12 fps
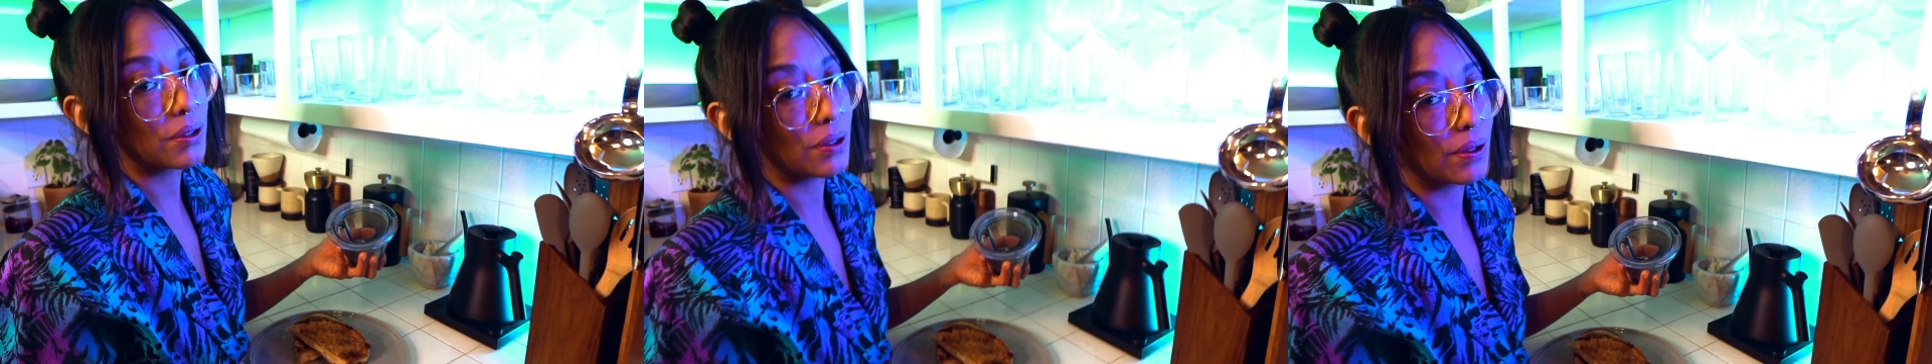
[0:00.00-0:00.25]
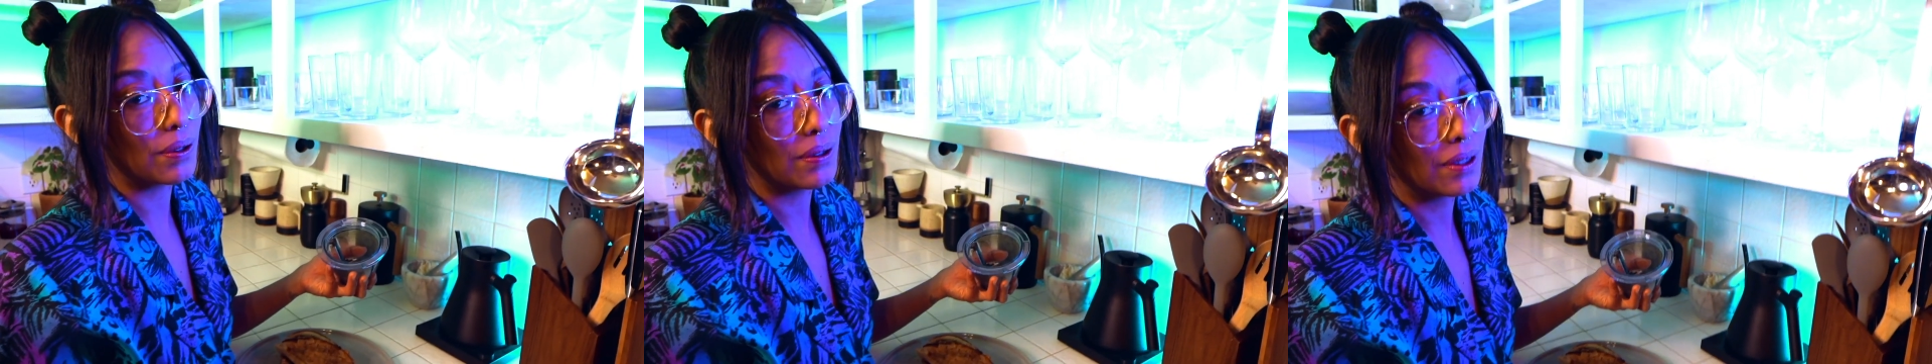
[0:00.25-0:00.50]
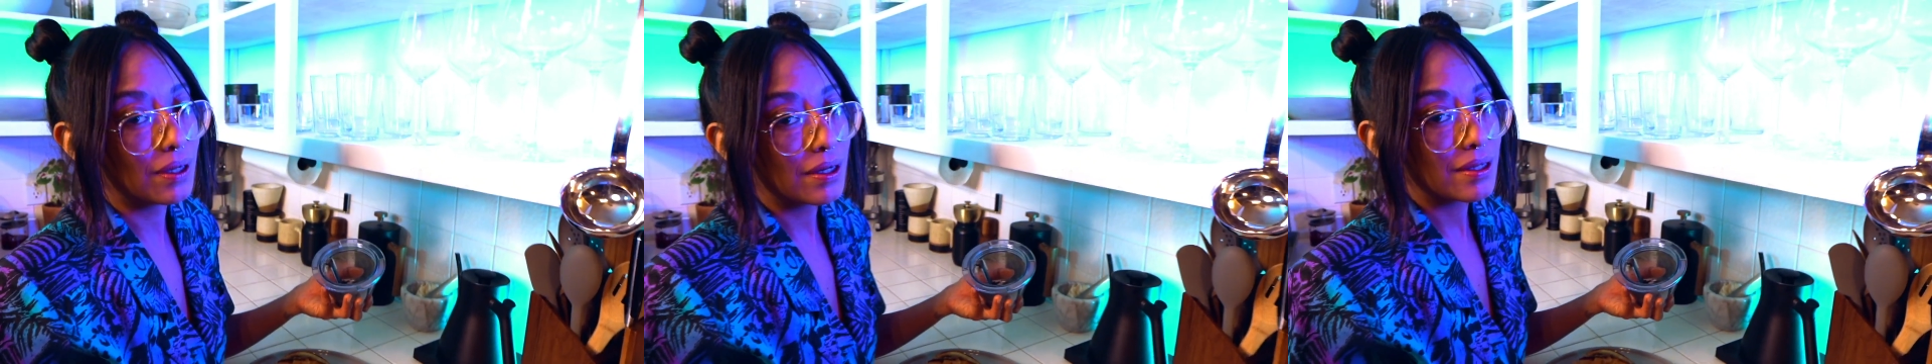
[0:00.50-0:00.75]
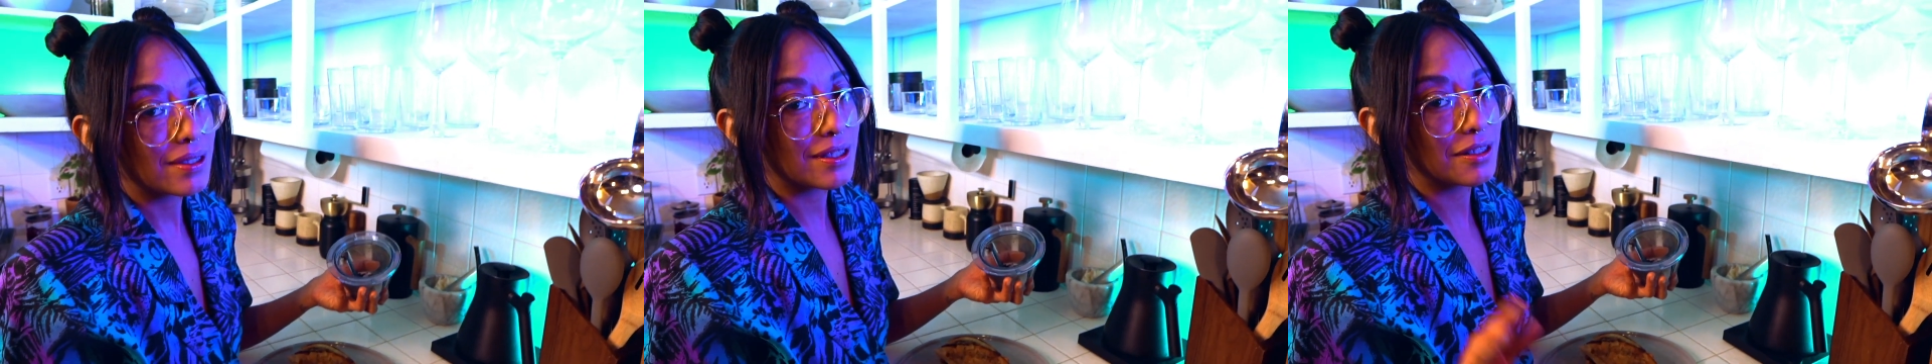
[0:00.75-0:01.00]
girl,
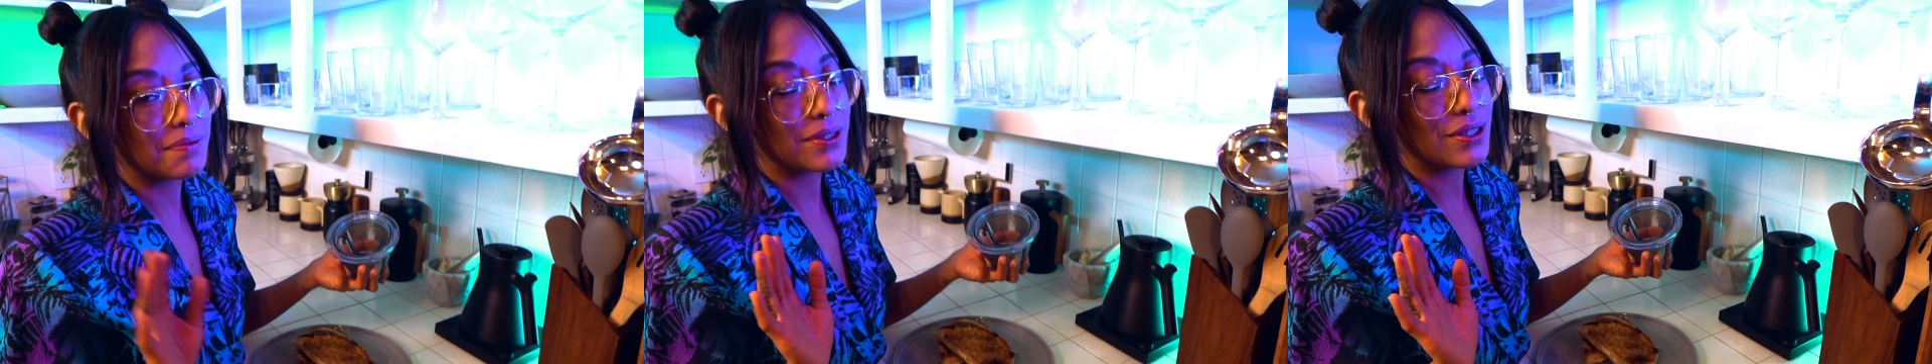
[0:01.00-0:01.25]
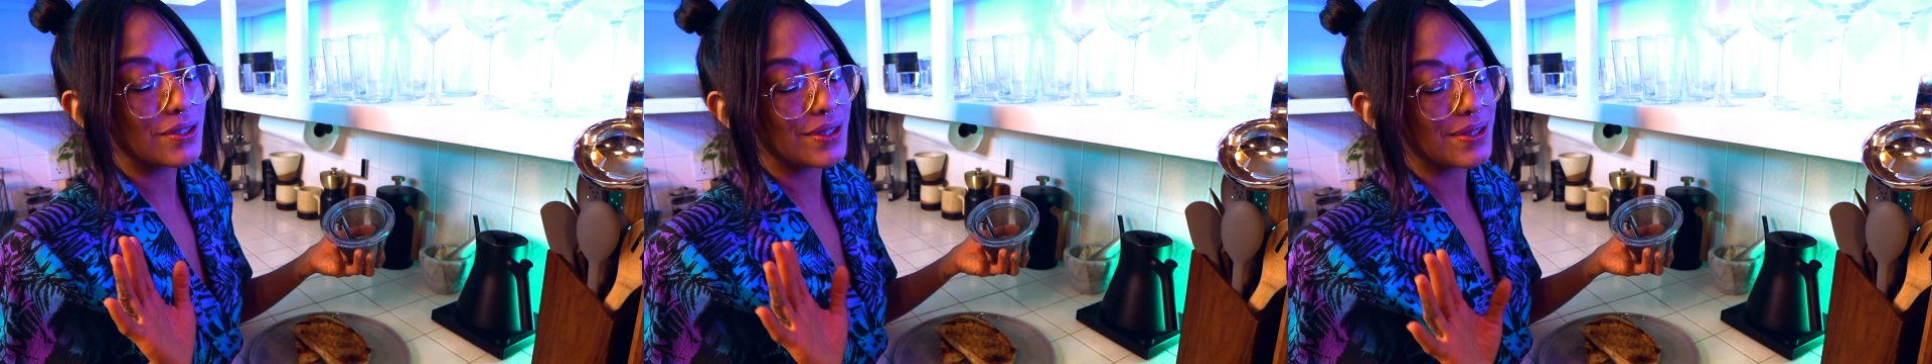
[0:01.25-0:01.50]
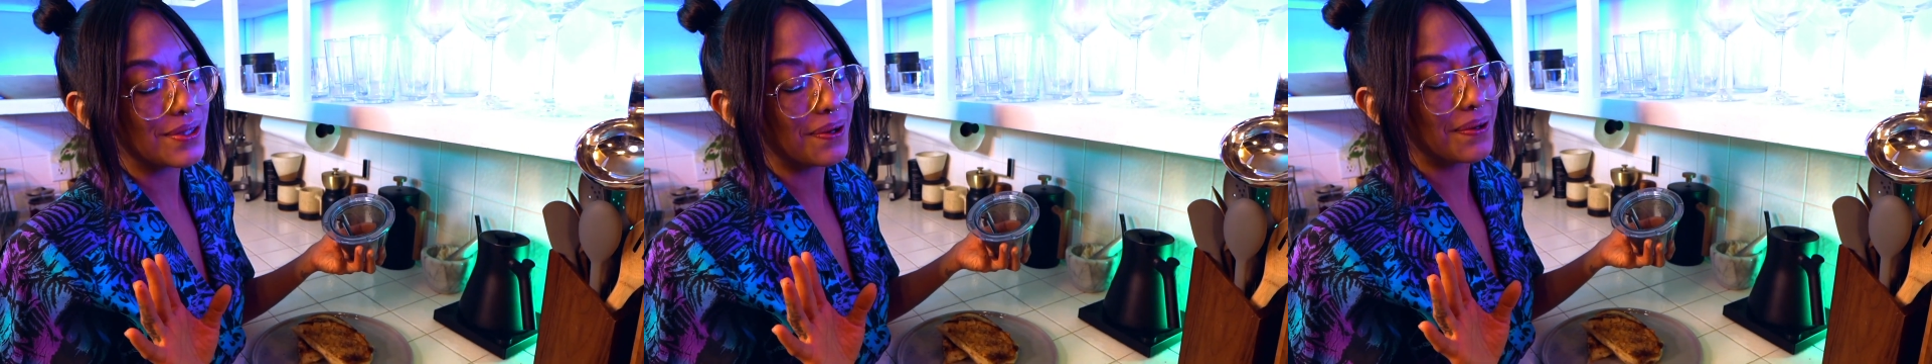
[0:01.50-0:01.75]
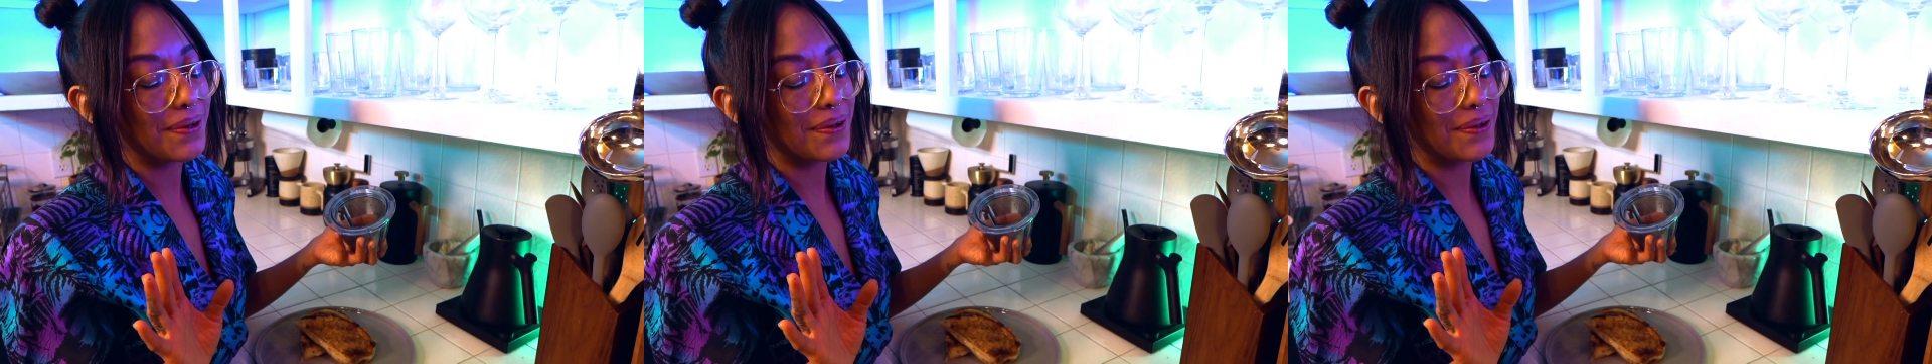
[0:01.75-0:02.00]
it's gonna be
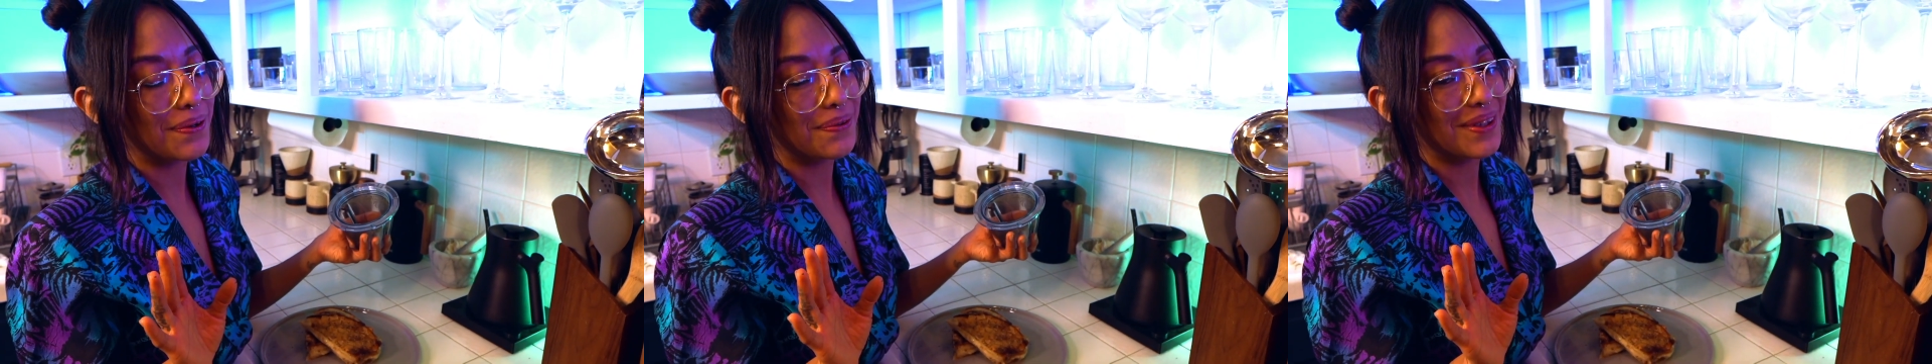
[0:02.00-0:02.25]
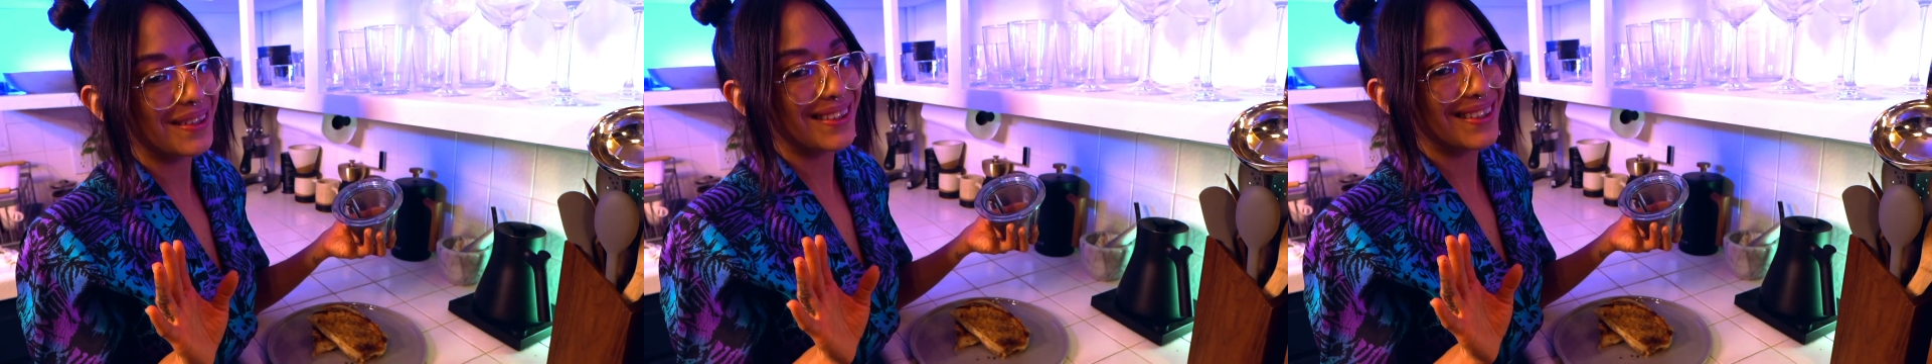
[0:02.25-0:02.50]
so worth